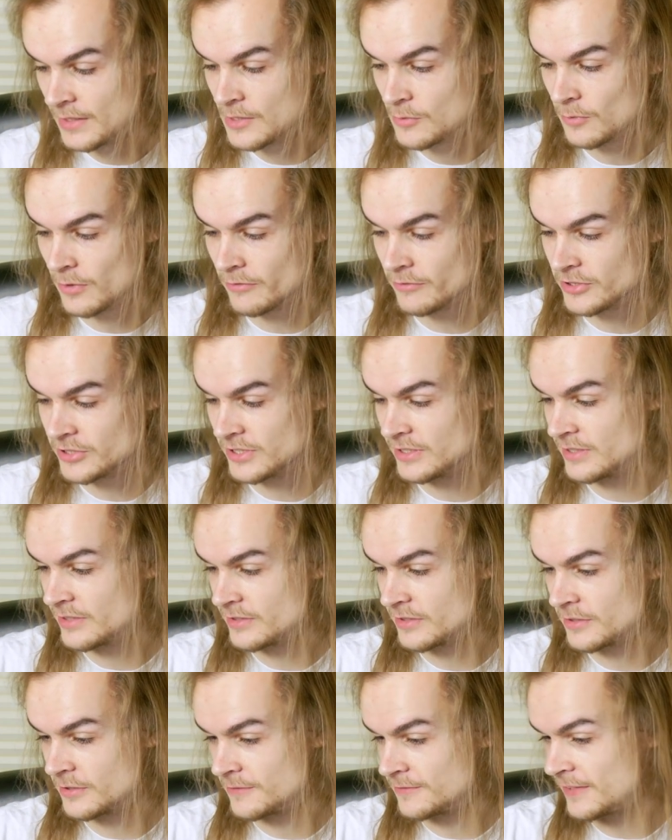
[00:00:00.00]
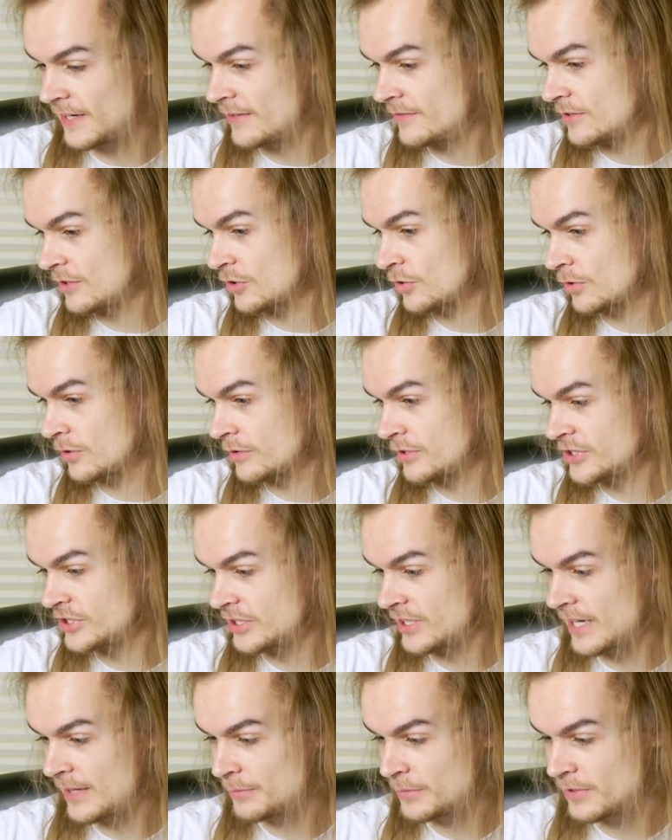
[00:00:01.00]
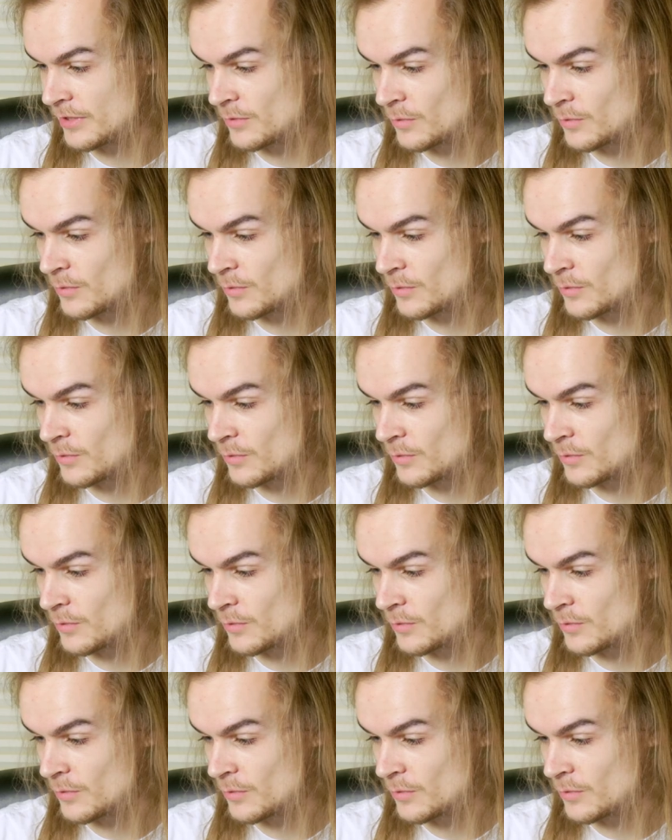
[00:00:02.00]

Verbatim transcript: One was in this little 5 and a quarter inch adapter,